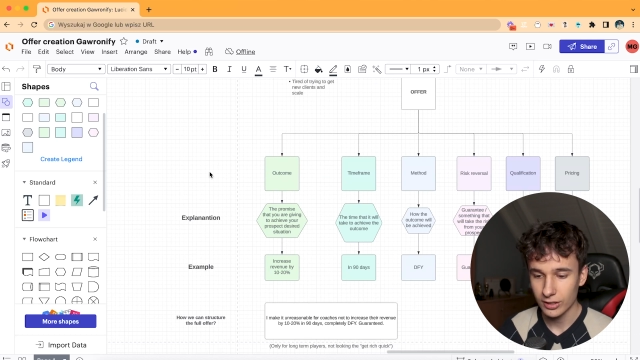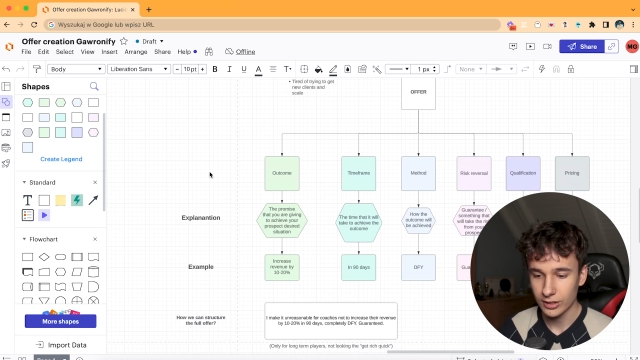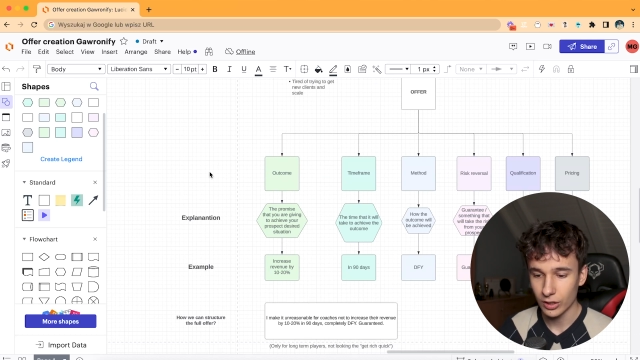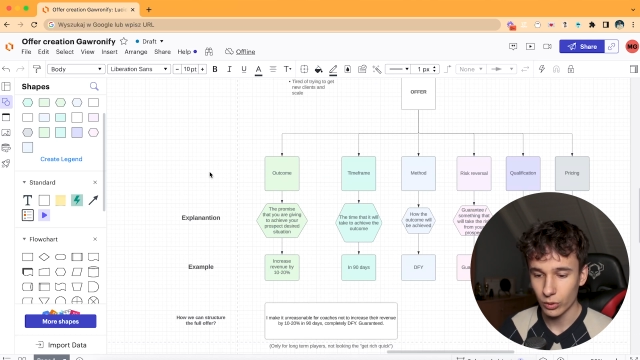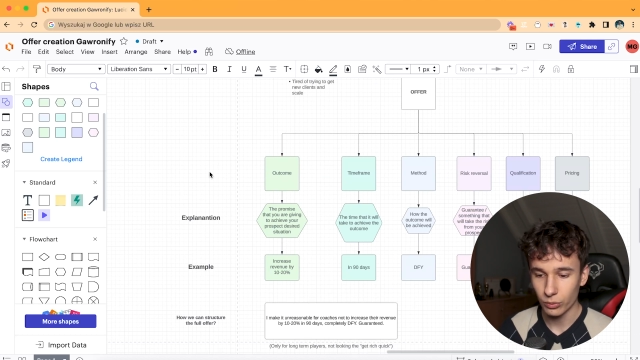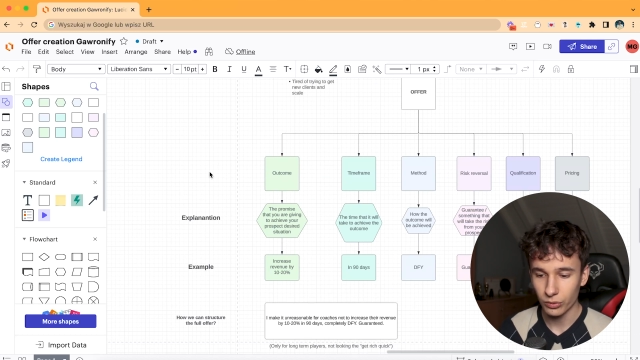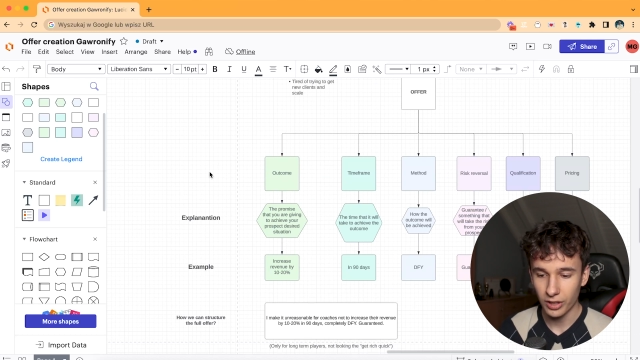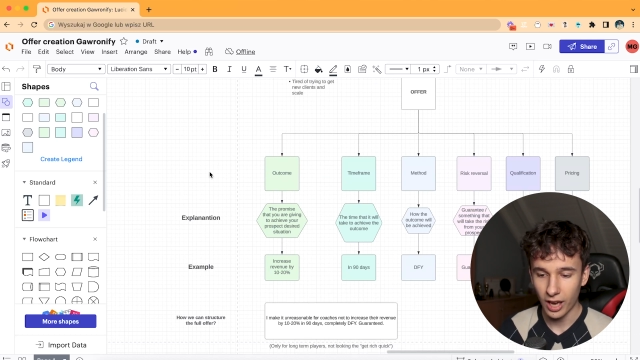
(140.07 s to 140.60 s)

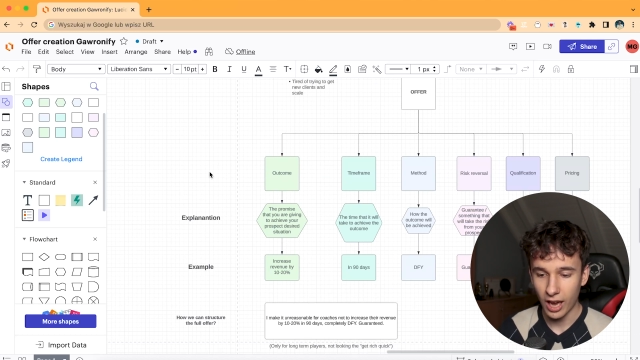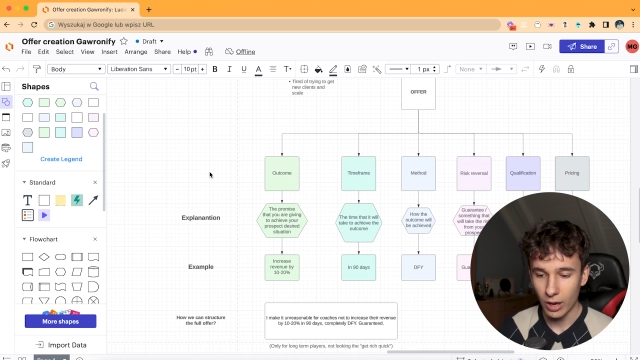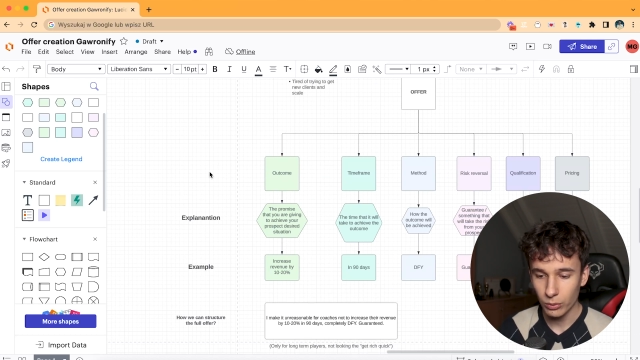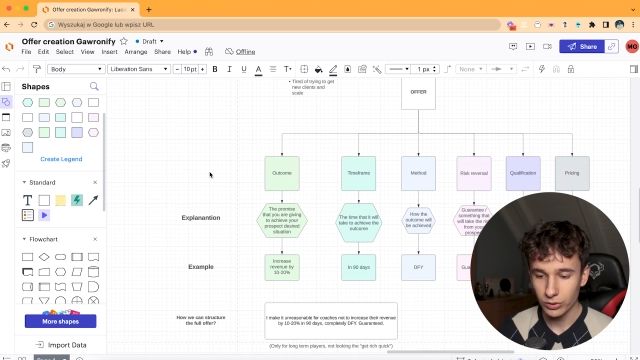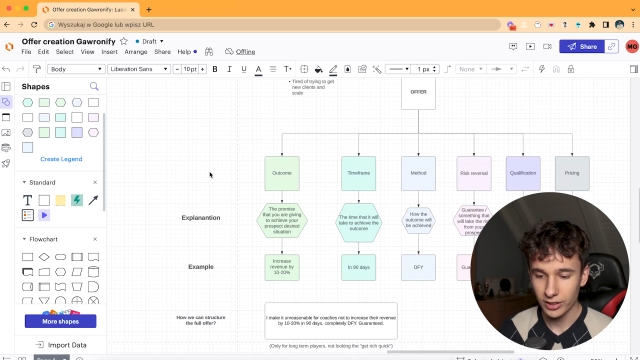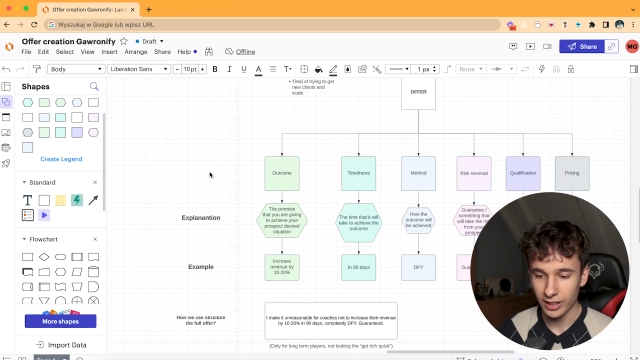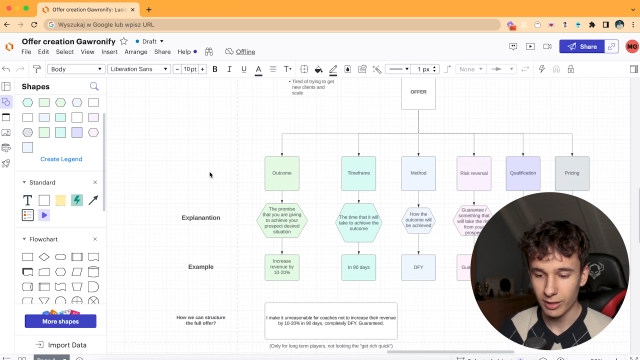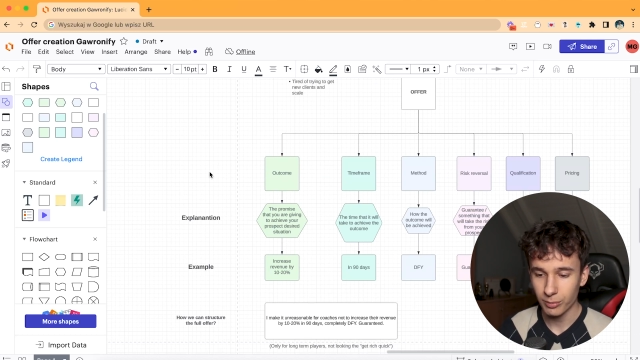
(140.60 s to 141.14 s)
So the
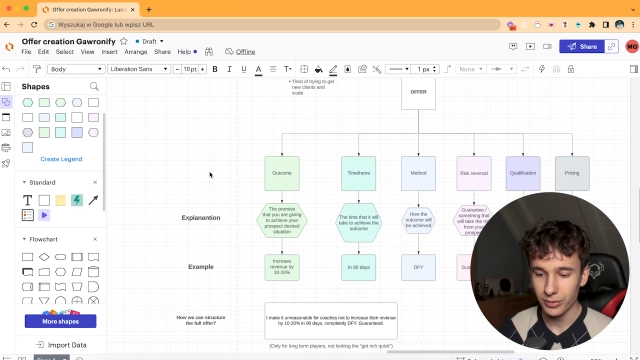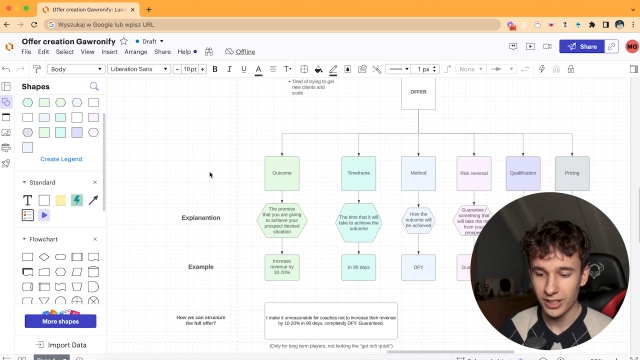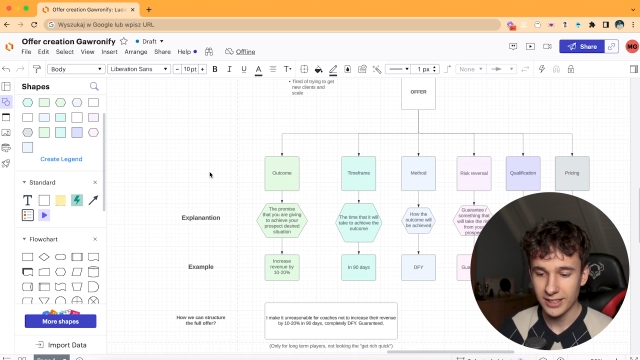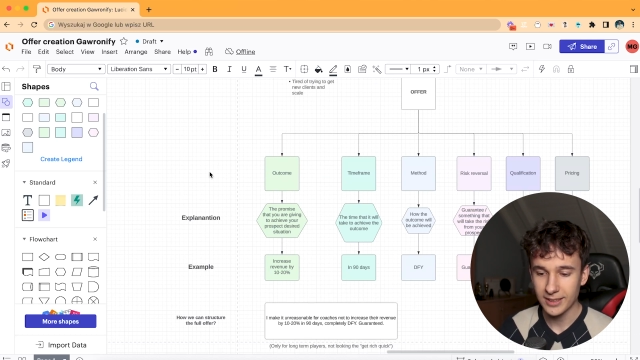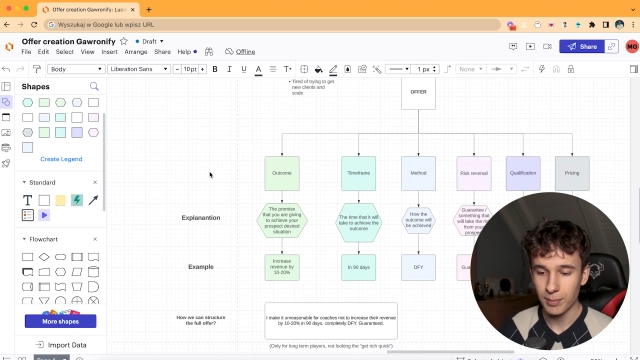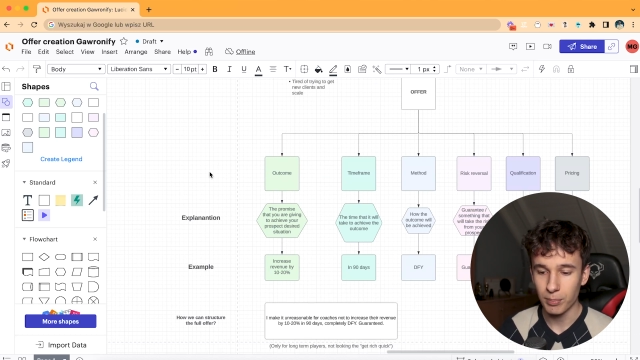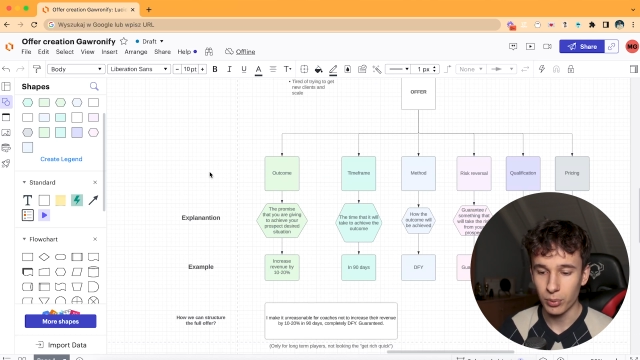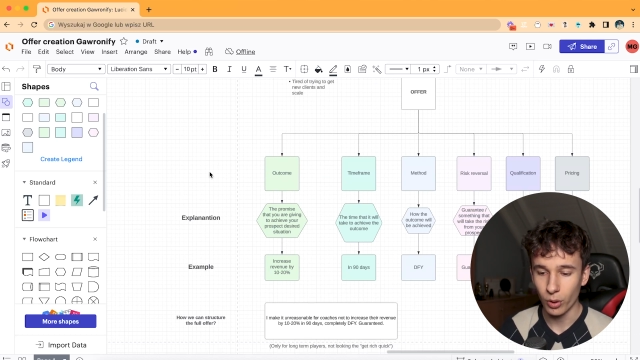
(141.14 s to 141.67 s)
outcome is
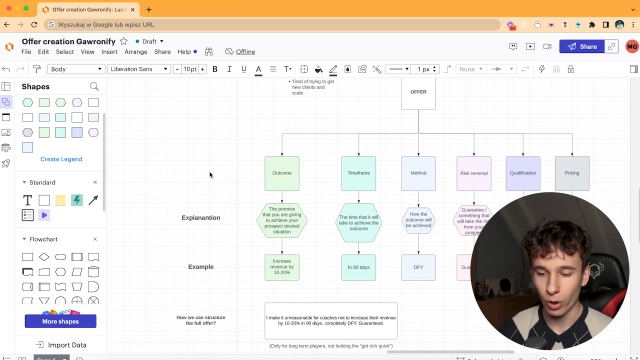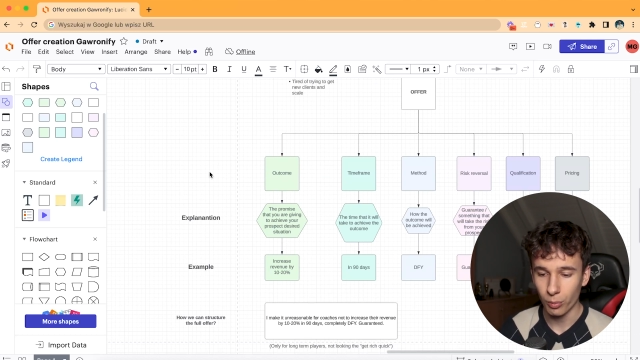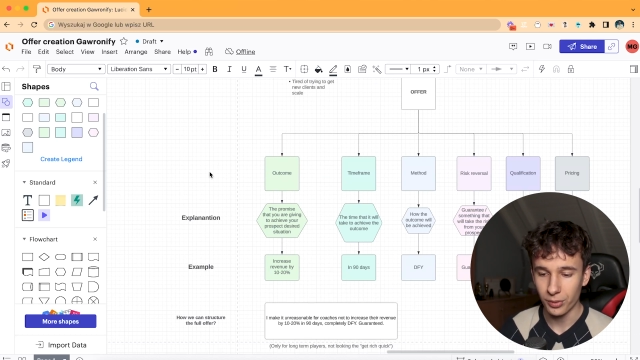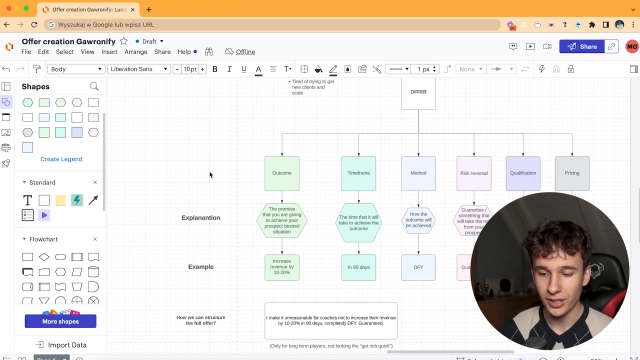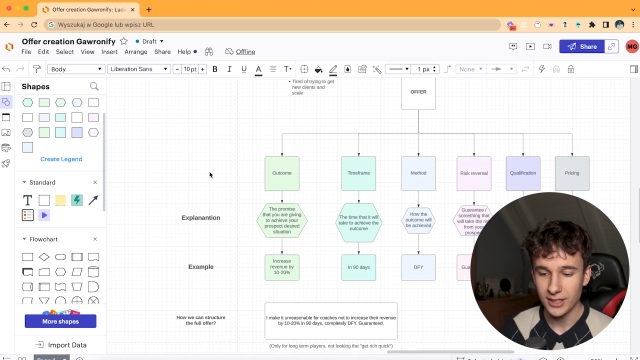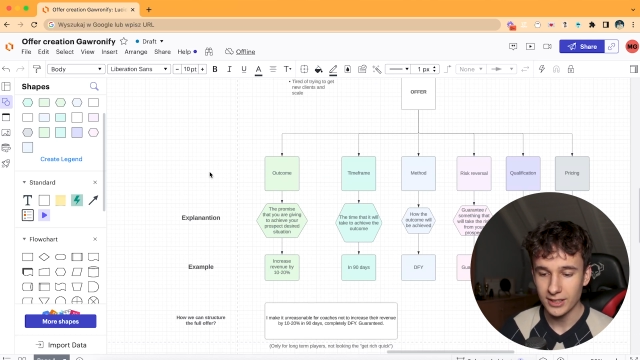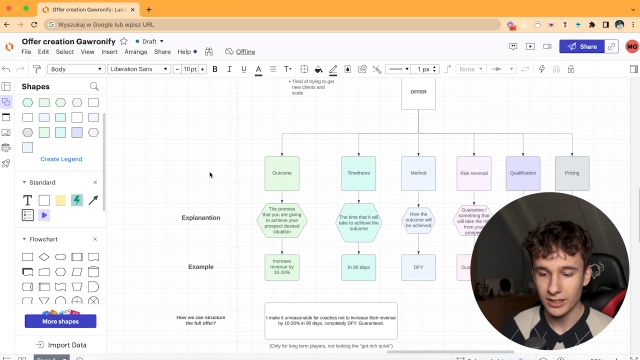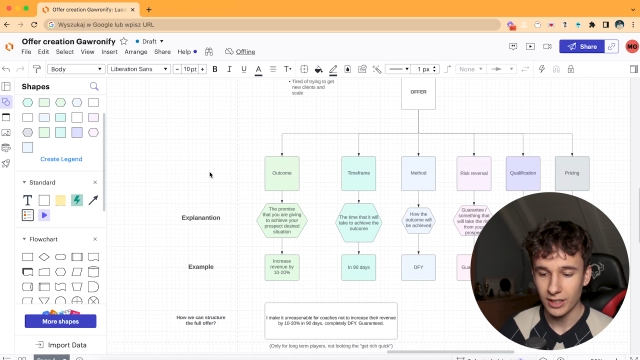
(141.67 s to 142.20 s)
the
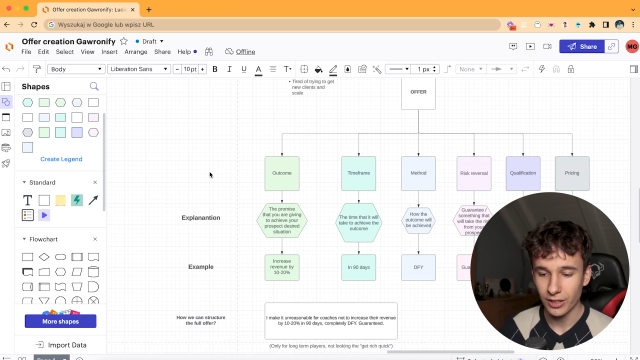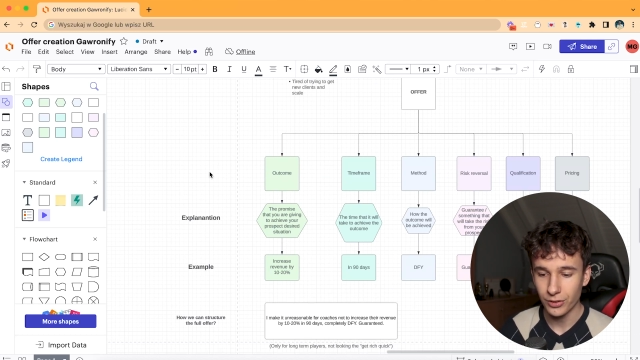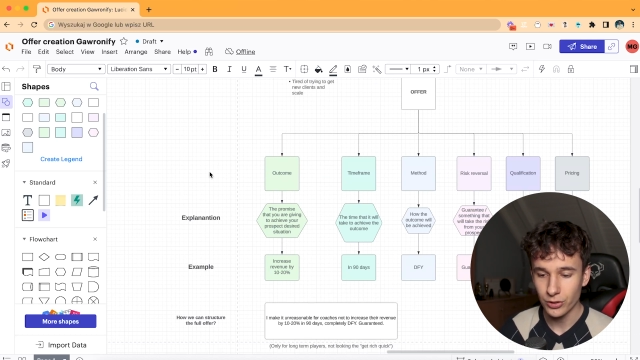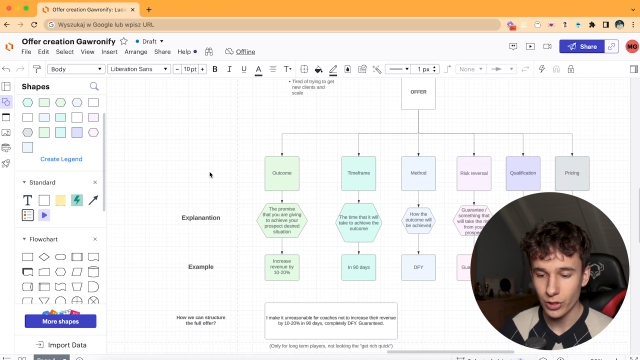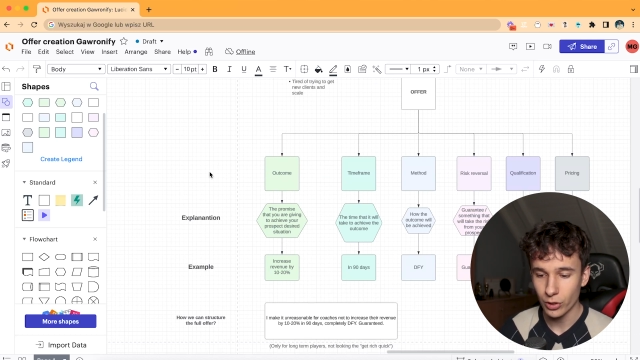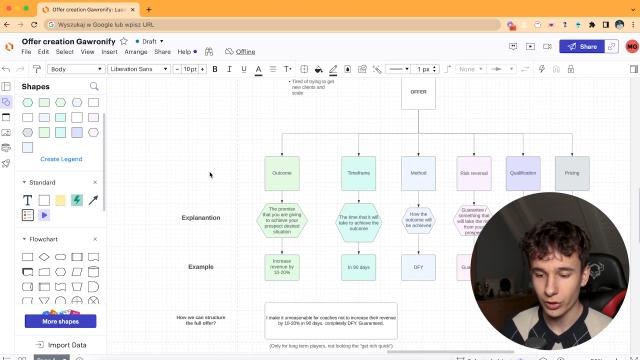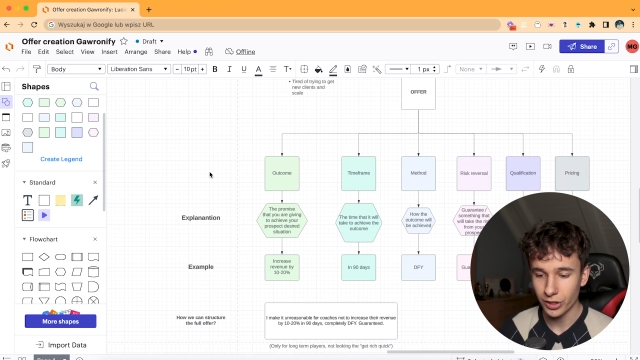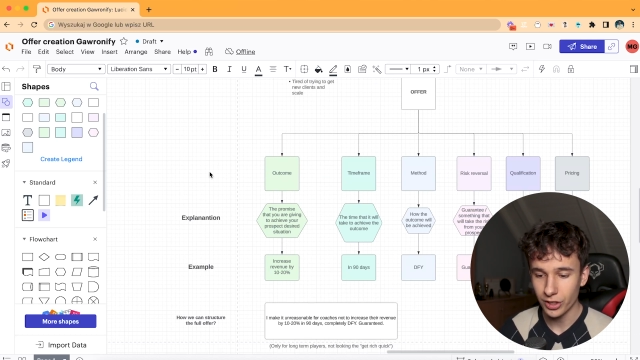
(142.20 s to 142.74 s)
promise that
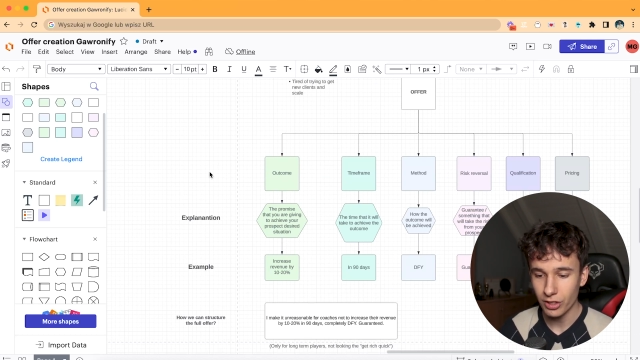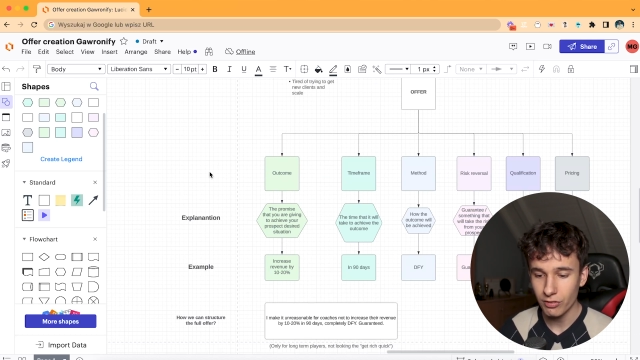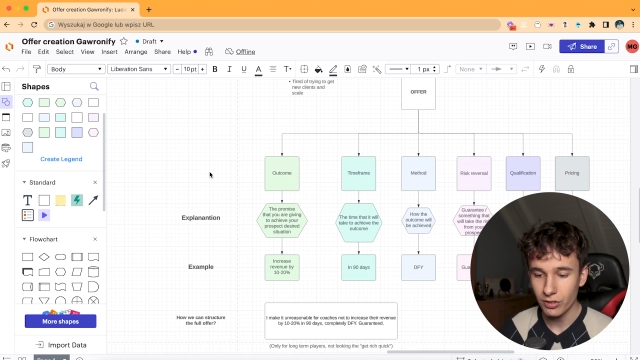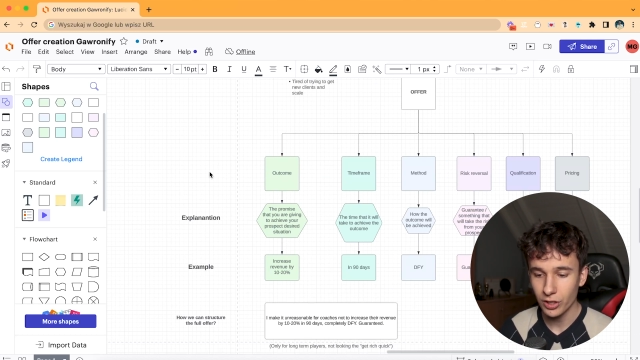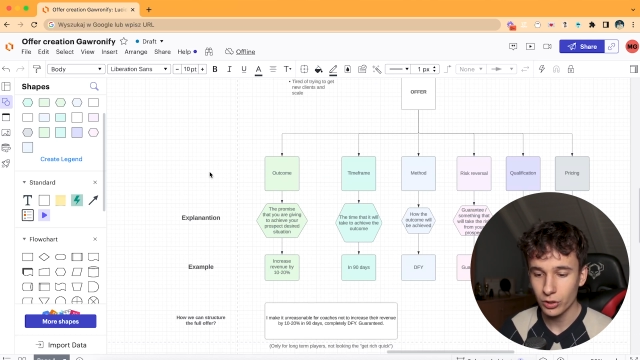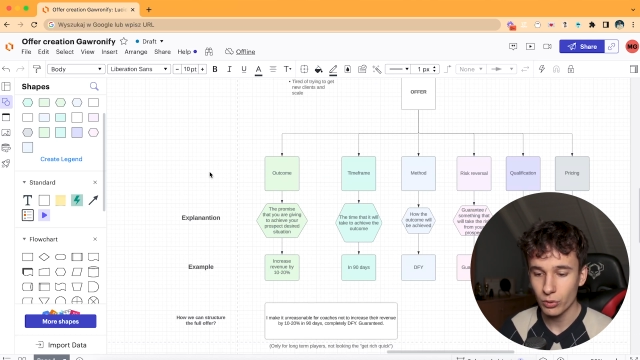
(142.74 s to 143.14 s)
you are giving